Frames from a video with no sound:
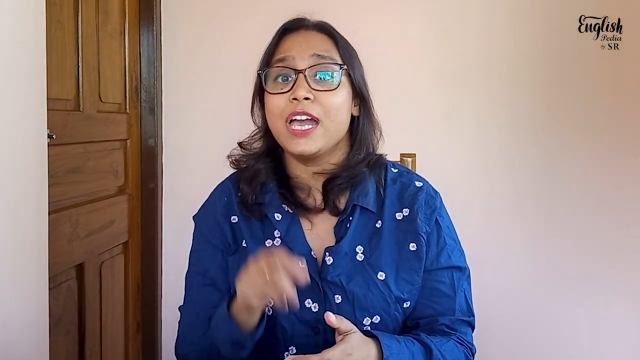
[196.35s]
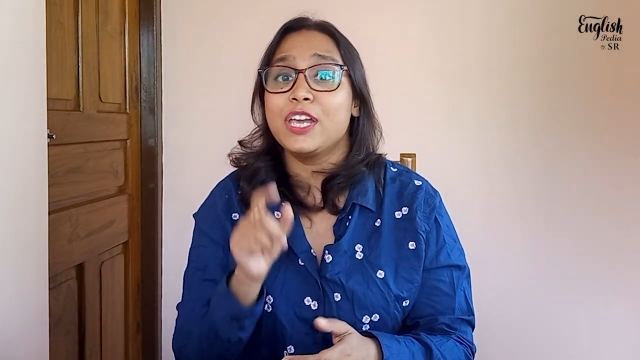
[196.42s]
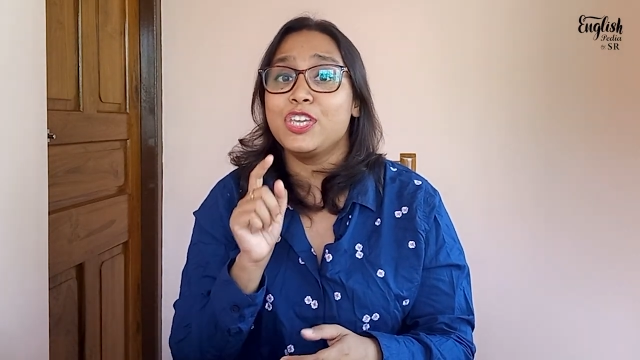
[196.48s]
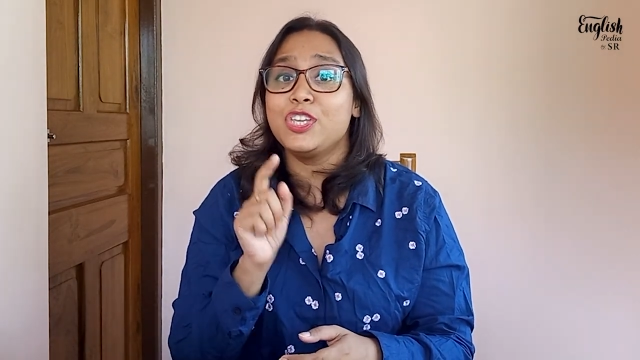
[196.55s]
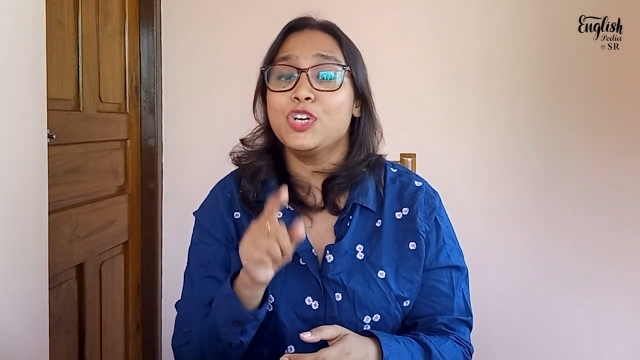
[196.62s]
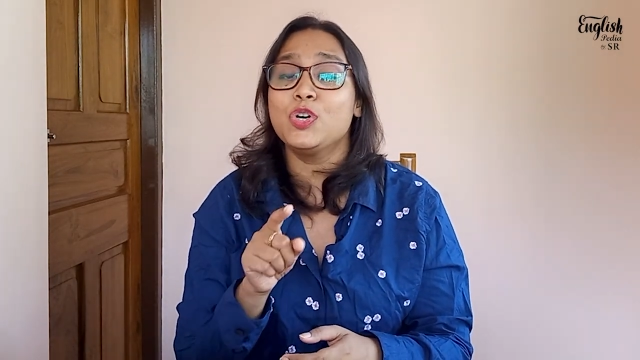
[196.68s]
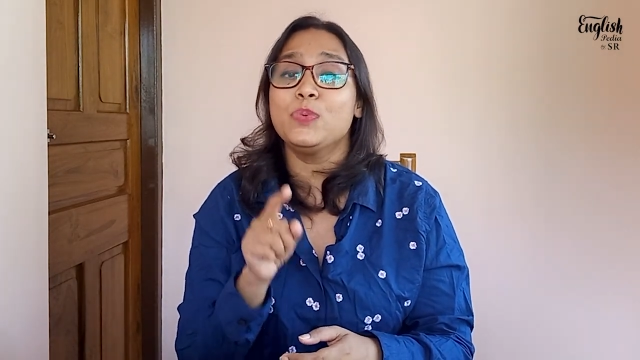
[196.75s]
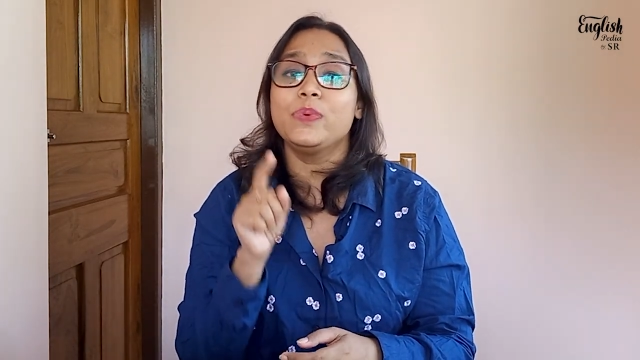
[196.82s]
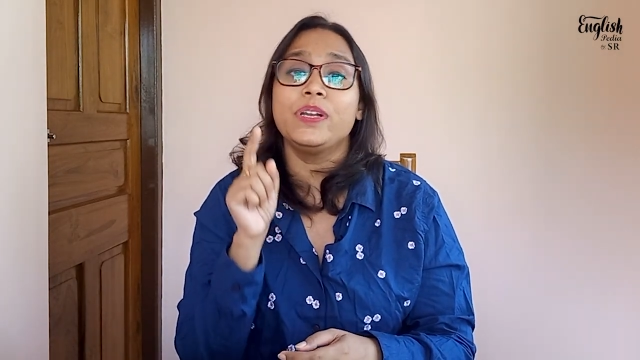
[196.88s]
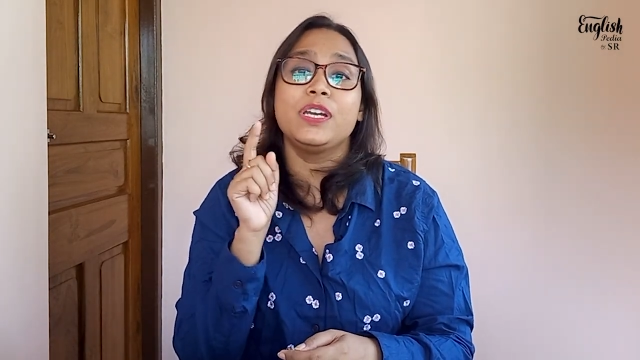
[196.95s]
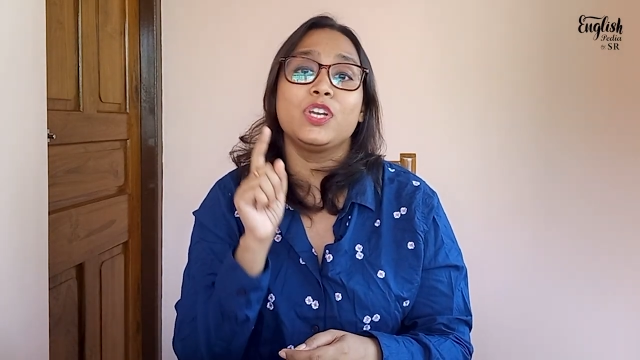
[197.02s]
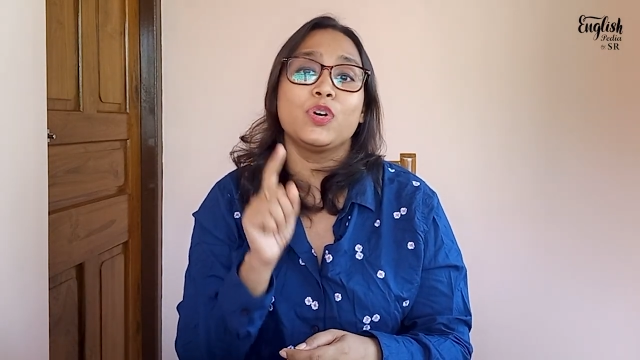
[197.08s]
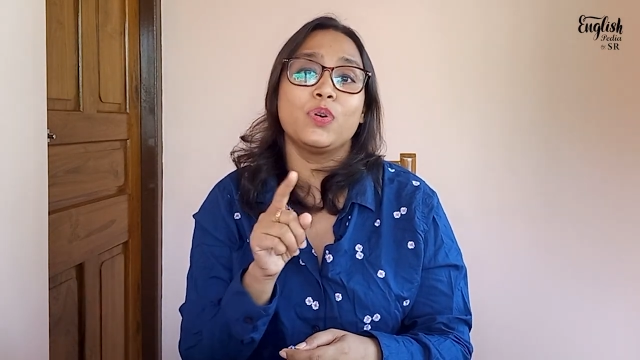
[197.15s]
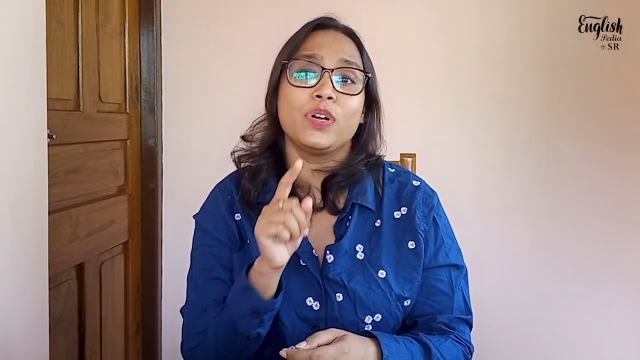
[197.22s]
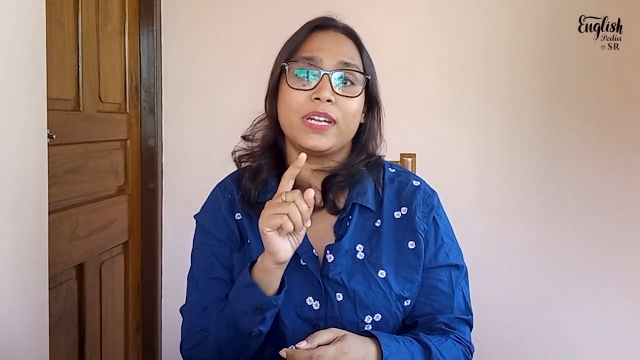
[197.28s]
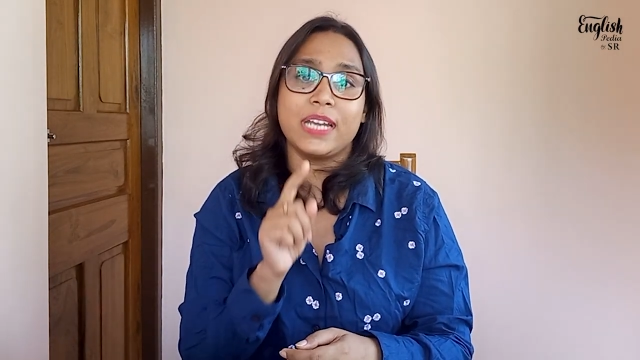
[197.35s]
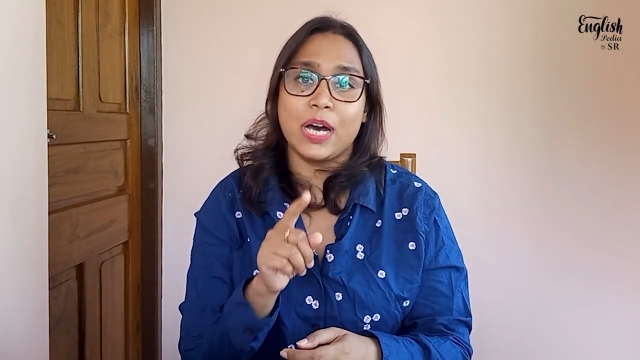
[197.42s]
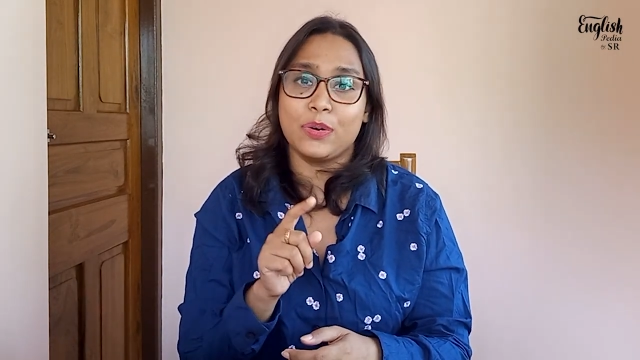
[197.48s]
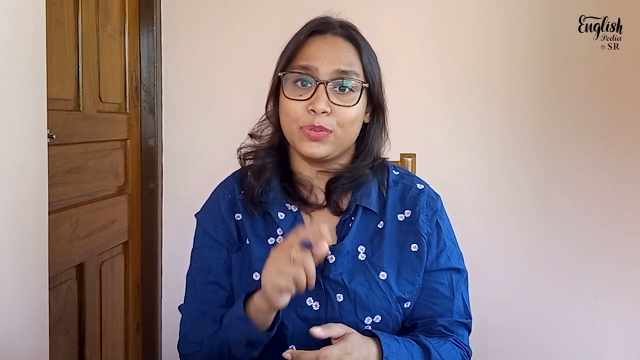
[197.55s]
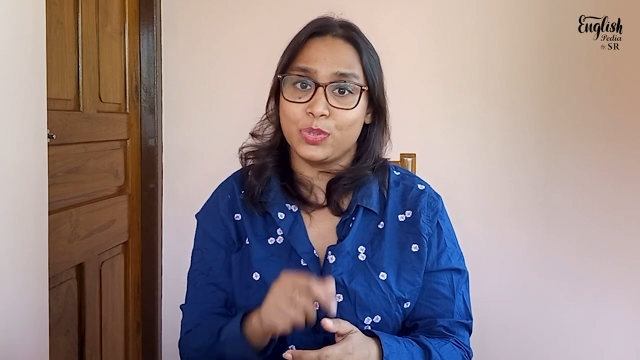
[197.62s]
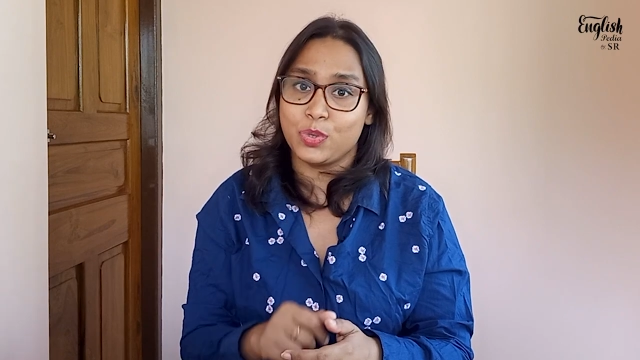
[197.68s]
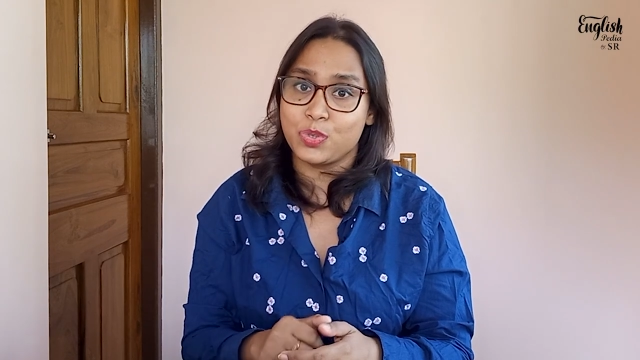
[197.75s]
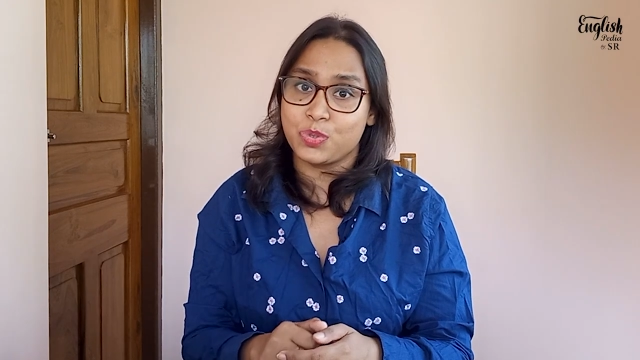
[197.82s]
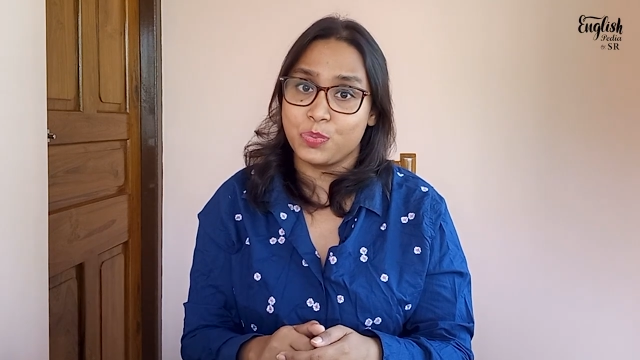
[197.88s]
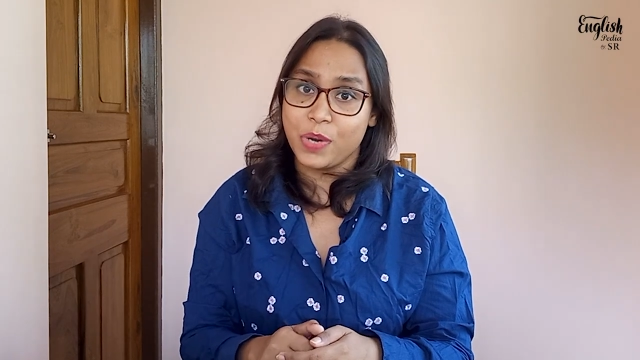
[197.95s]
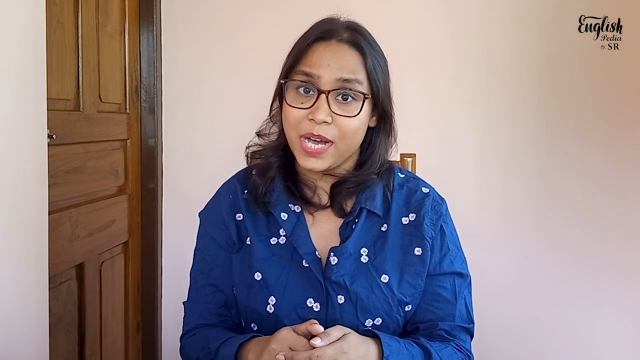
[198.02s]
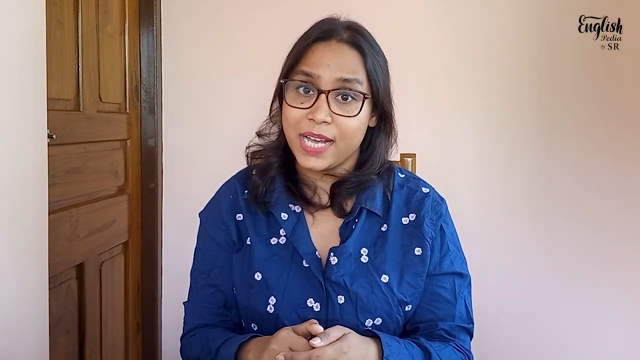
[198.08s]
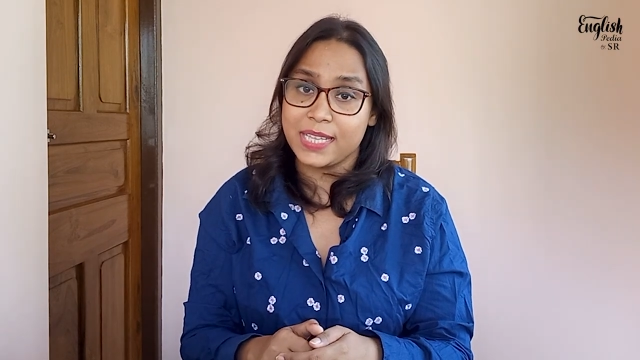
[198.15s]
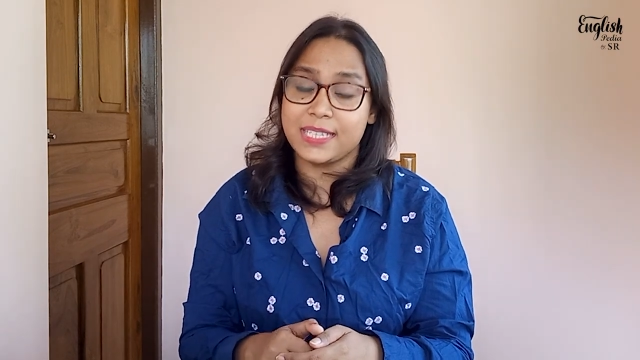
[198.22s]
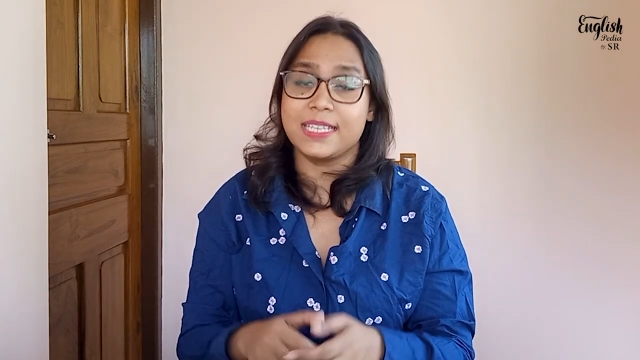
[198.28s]
you will note down those
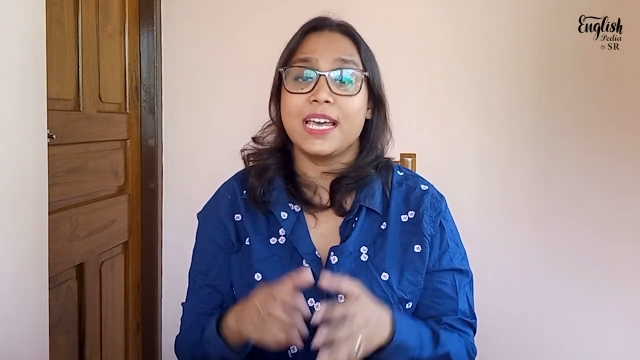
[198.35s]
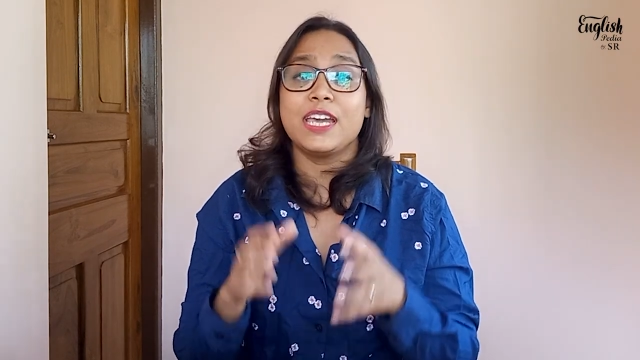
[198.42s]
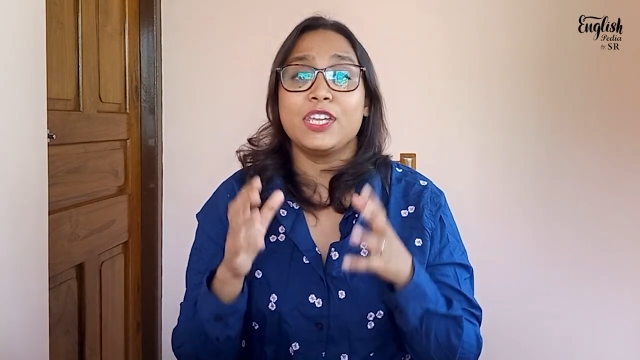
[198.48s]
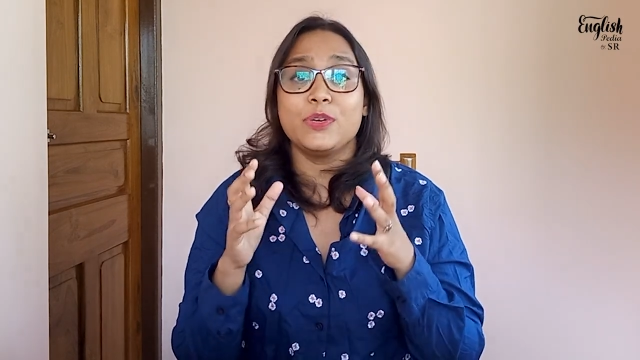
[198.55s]
words.